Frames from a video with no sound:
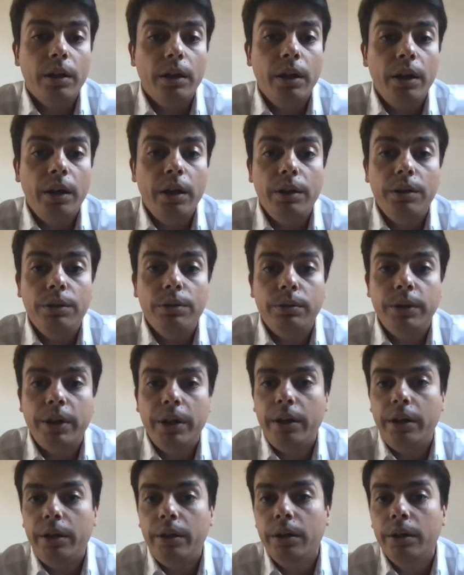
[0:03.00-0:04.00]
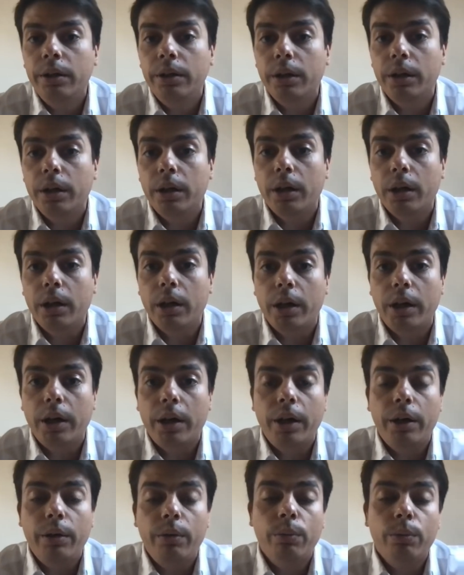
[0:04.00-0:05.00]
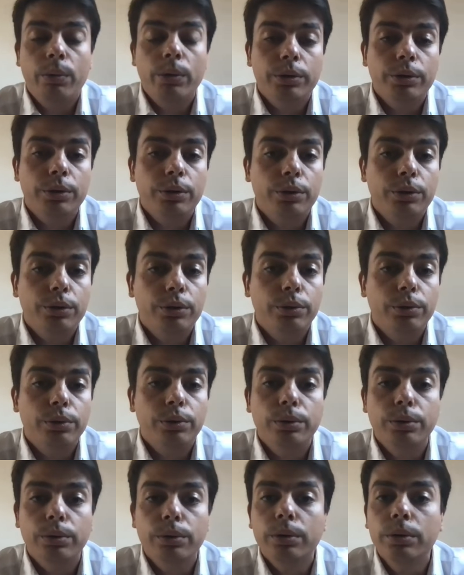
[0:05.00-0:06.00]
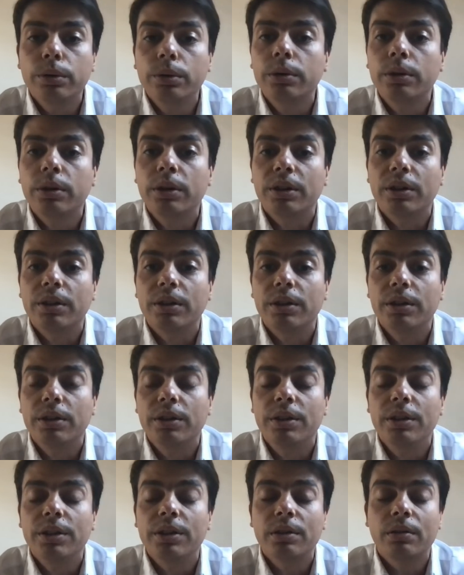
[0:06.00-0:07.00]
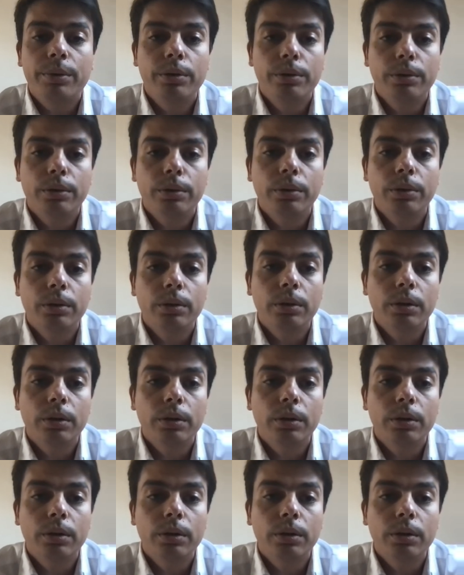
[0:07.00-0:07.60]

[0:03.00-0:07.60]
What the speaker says: Hey, today I want to discuss you